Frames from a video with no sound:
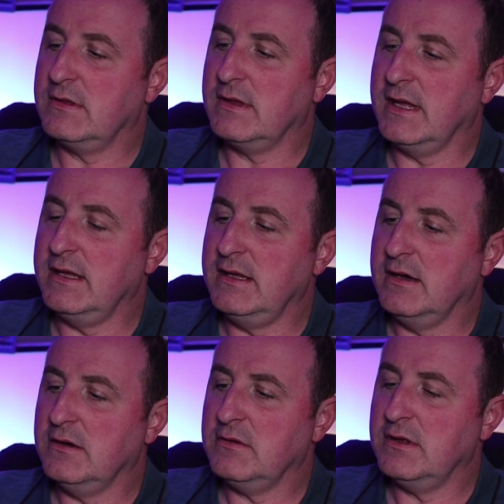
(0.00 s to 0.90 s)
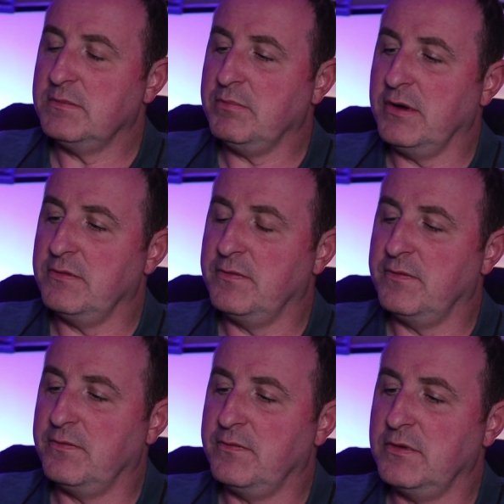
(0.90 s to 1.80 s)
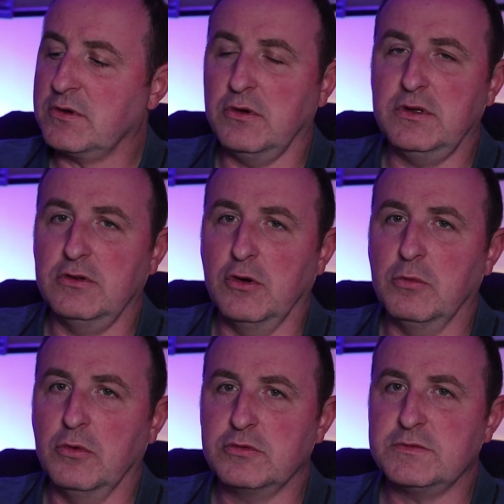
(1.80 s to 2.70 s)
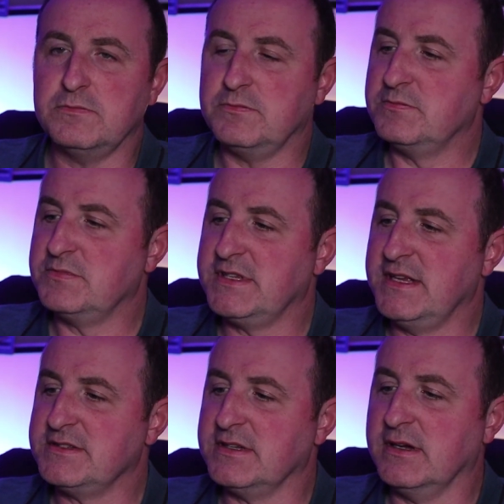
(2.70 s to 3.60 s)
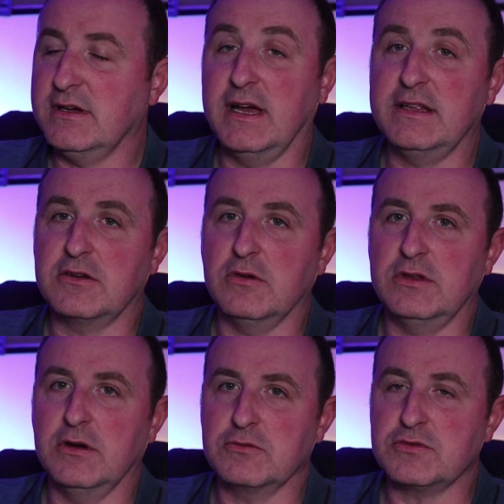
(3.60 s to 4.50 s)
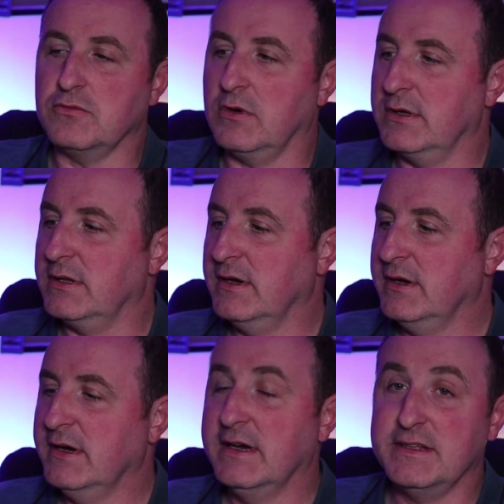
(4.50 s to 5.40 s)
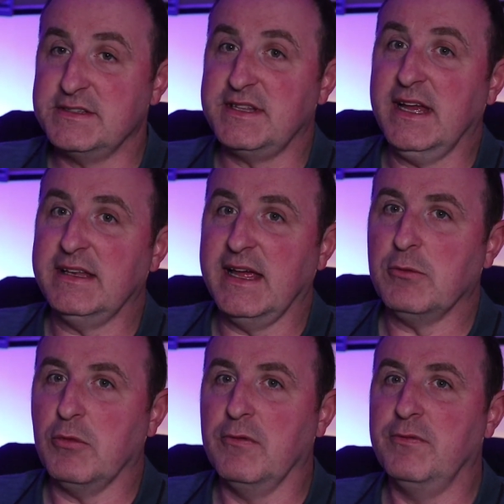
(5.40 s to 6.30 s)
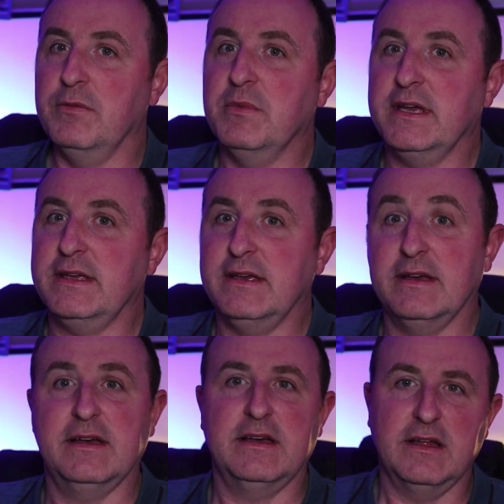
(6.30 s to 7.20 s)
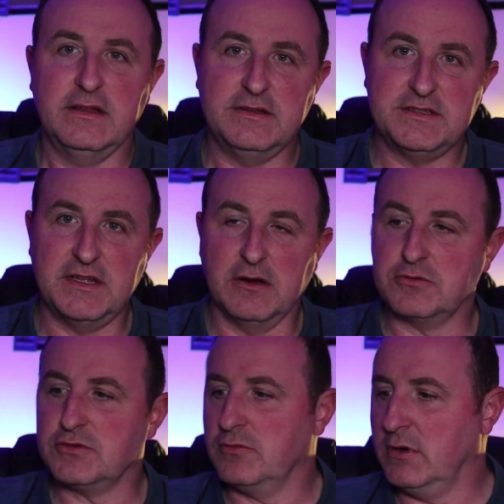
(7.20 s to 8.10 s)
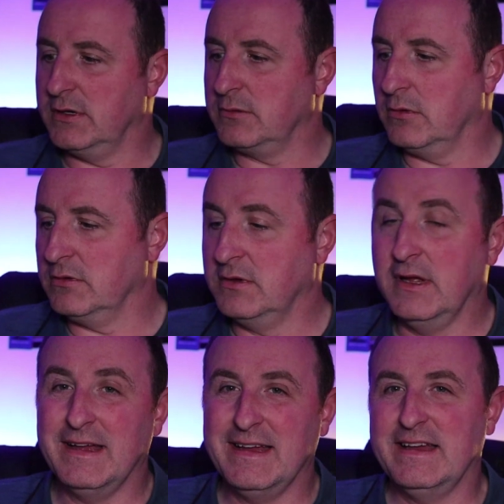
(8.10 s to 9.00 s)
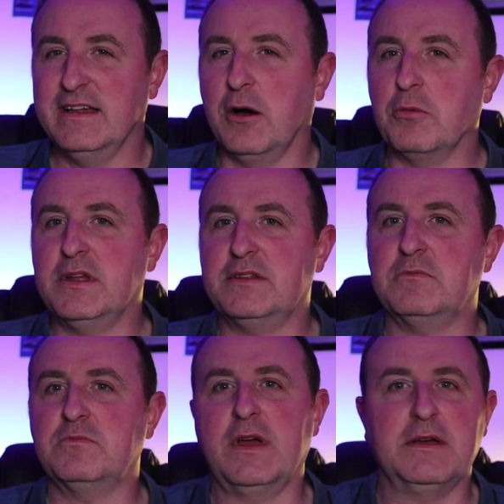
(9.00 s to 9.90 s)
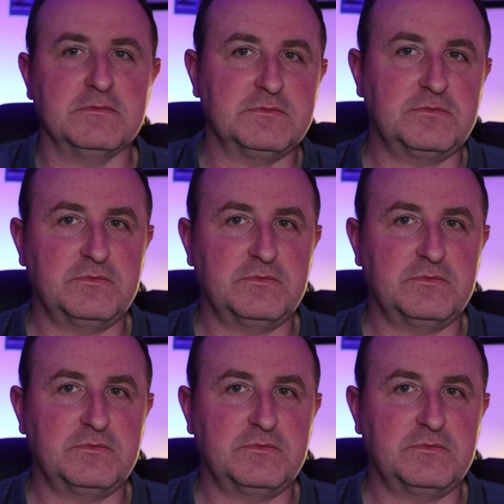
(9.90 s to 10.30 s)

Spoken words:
they both, you've got your normal sensor and you've got the ultra wide. Standout one for me is the ultra wide one. I went round